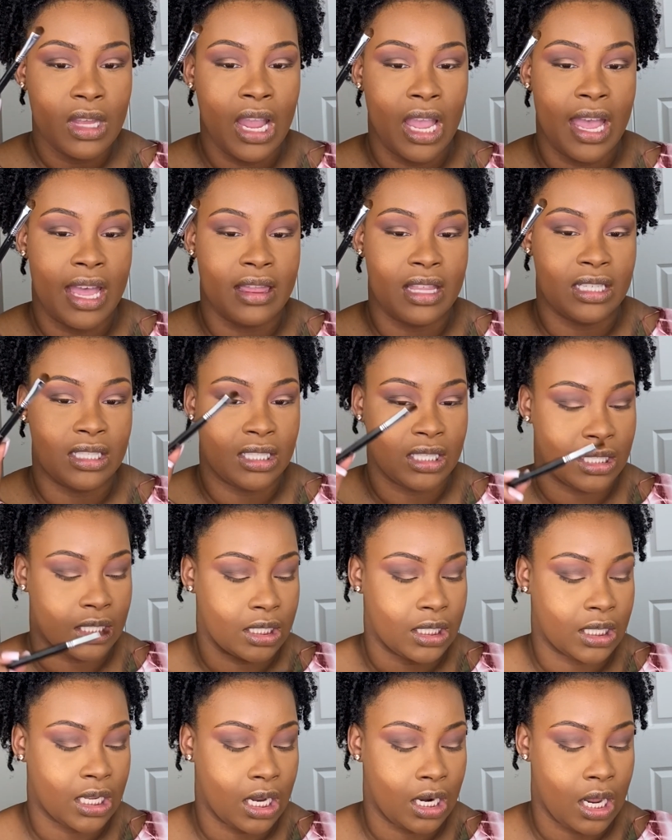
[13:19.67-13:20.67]
and this just
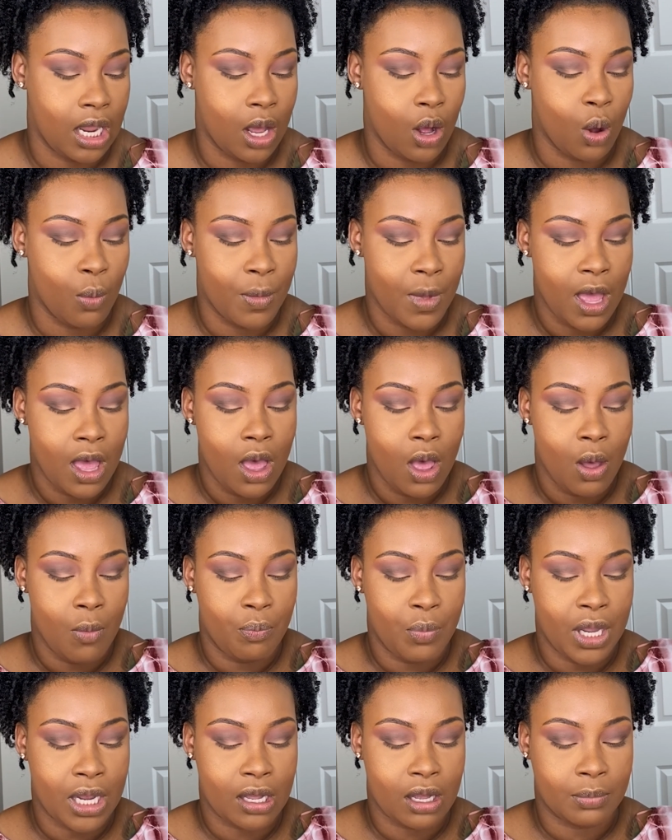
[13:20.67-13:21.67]
is gonna help
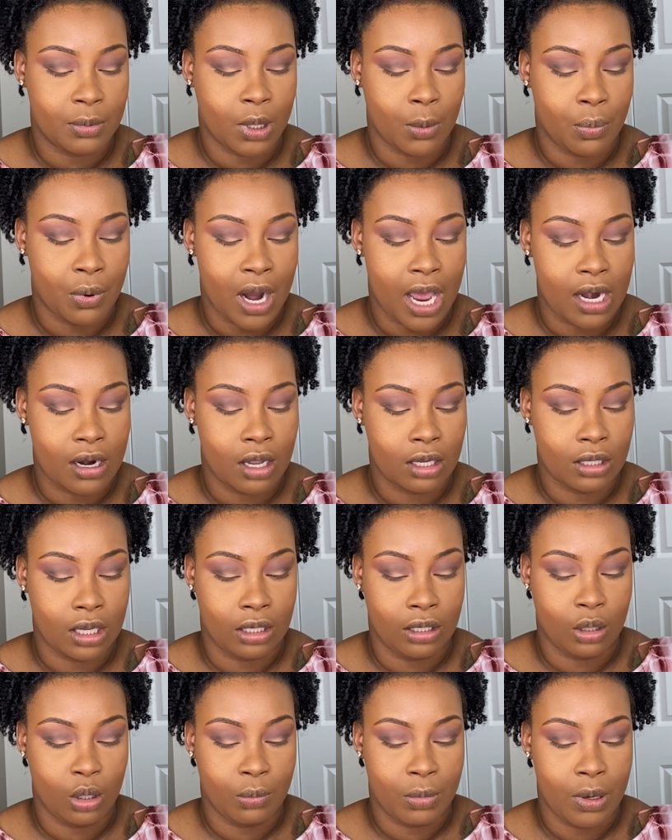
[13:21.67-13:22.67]
pick up the product a
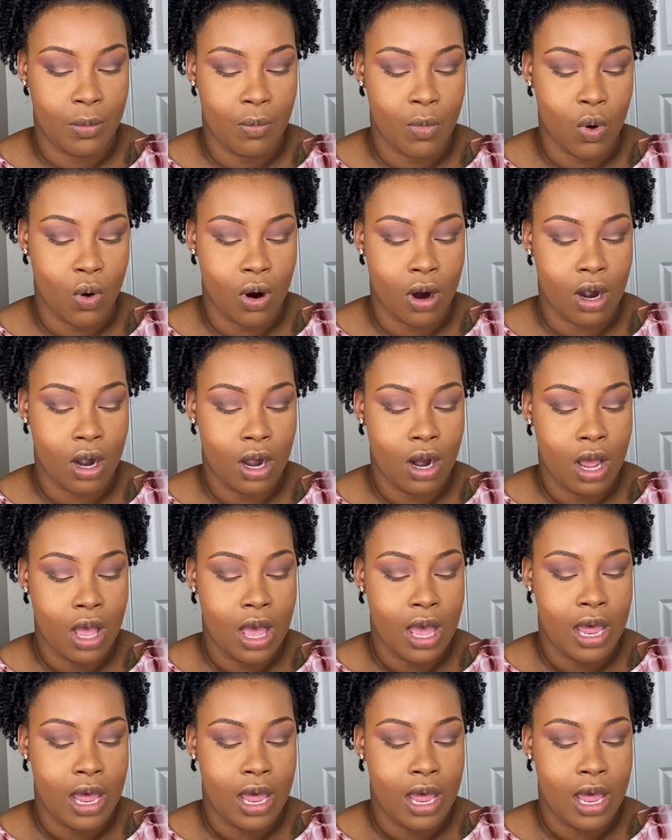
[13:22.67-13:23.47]
little bit more.